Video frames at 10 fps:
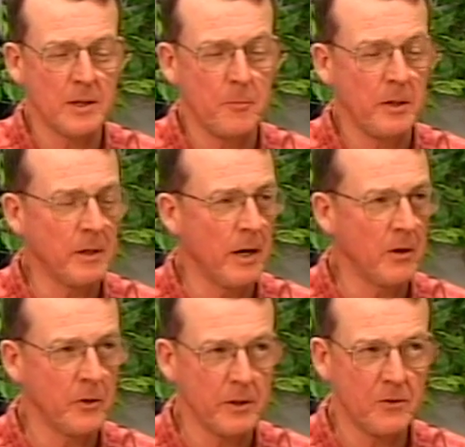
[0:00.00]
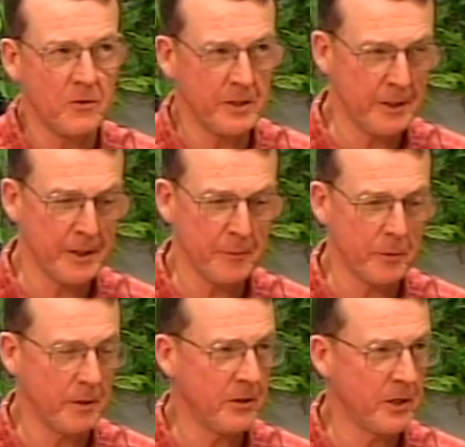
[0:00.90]
I mean, not only the seating,
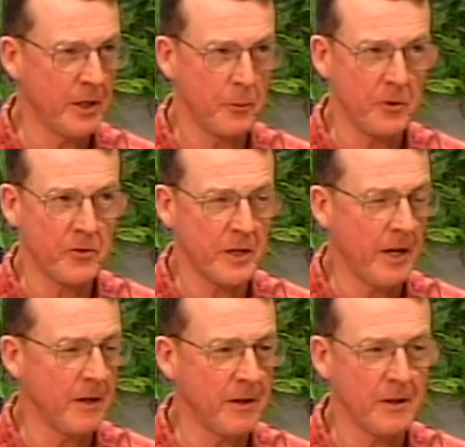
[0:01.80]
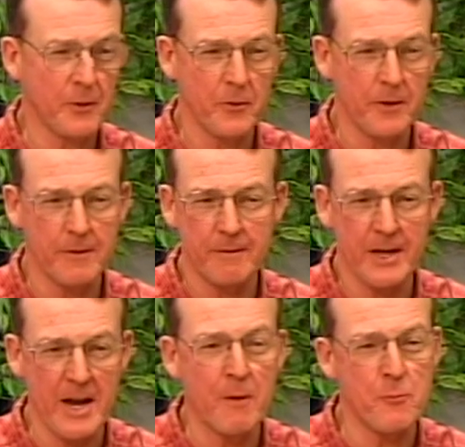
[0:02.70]
but, they were standing, they were
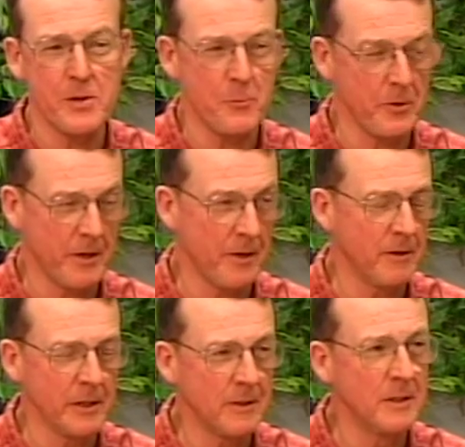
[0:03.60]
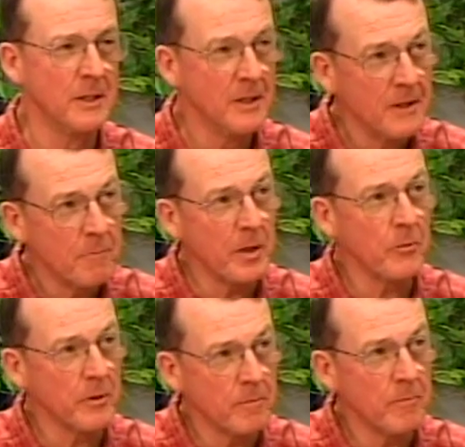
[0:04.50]
everywhere. And they
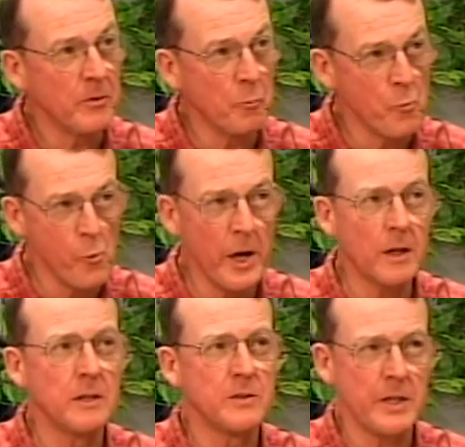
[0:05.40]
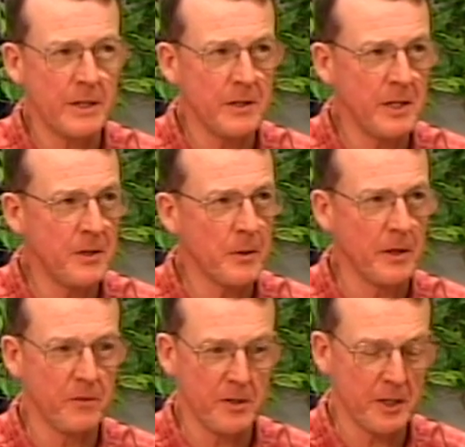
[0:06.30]
were well-attended
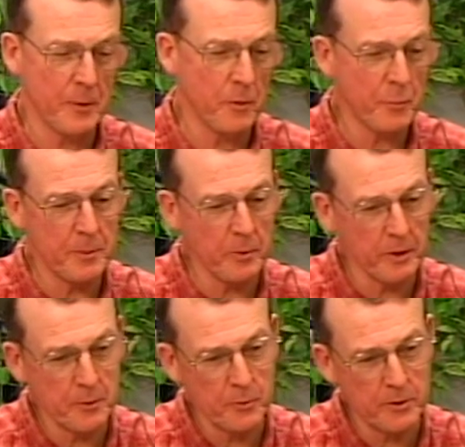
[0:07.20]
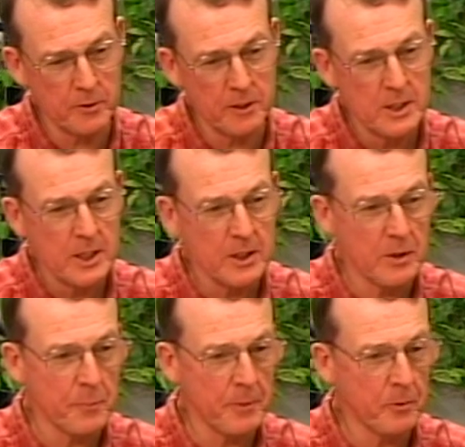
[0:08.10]
hearings, and they were either
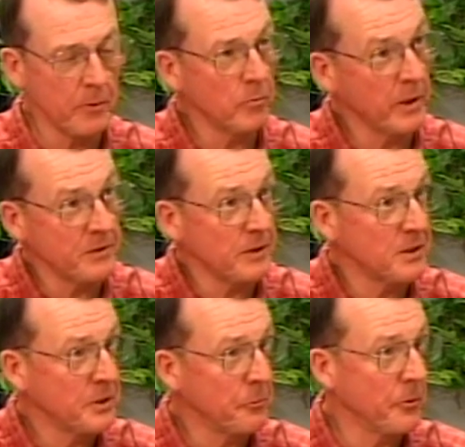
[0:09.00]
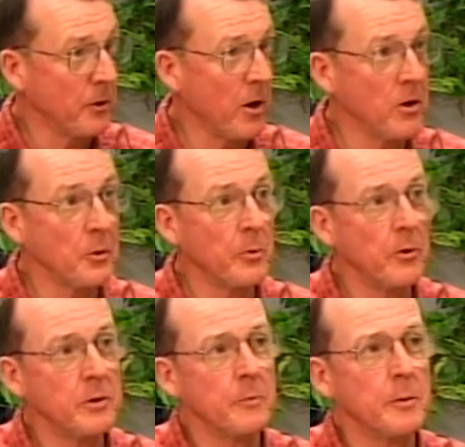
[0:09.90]
residents that were along the
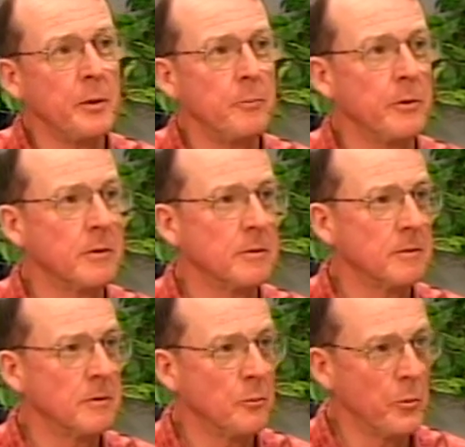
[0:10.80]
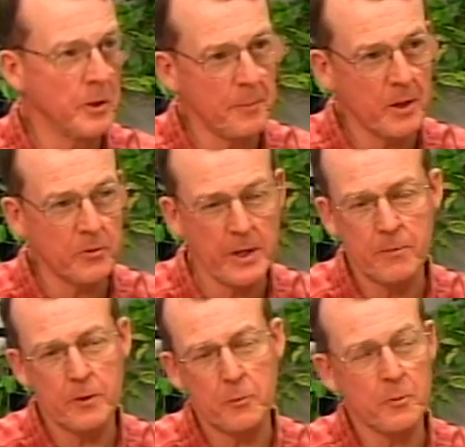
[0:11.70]
road, there were people worried about
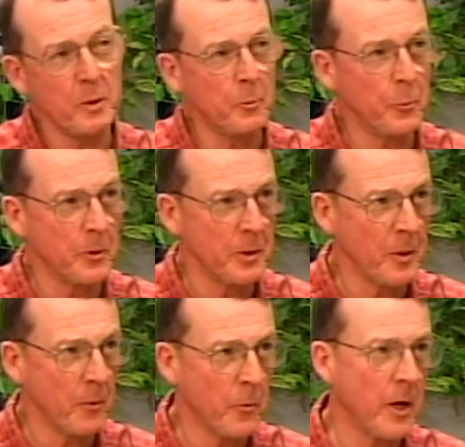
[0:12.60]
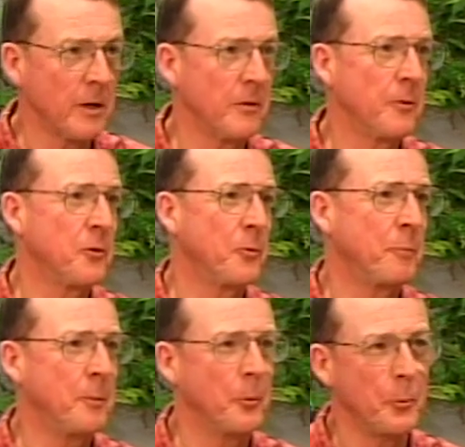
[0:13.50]
traffic, there was people worried about water, there was
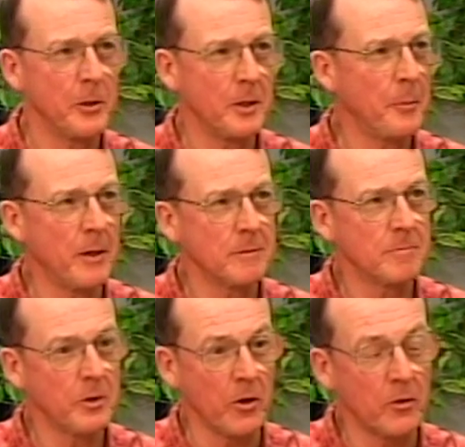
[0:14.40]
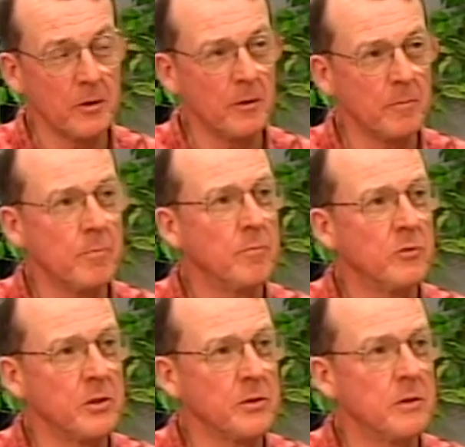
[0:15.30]
people worried about,
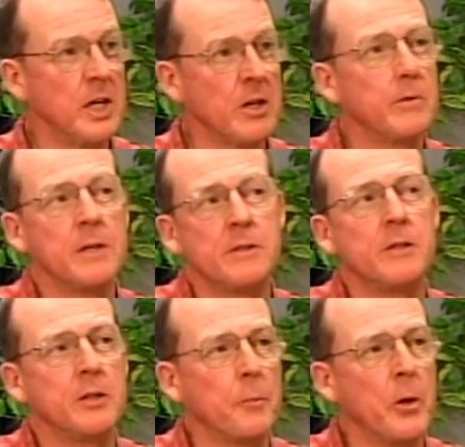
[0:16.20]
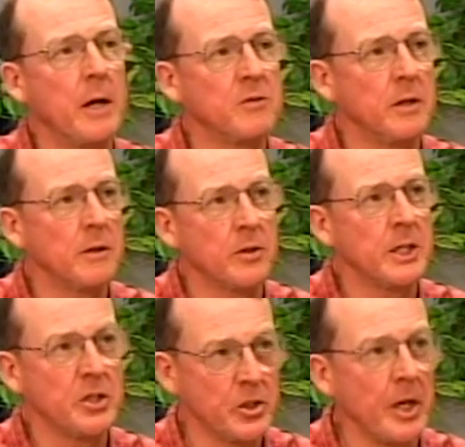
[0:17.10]
just interested in the project
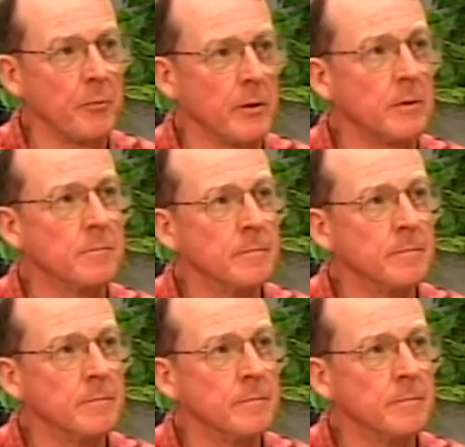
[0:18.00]
in general.